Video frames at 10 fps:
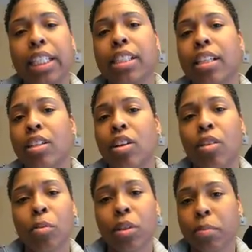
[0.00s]
He said, no, I
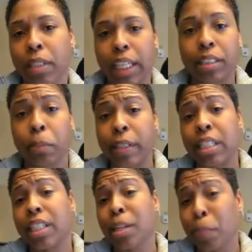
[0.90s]
want to be like the
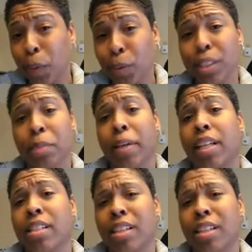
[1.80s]
president. And he pulled his pants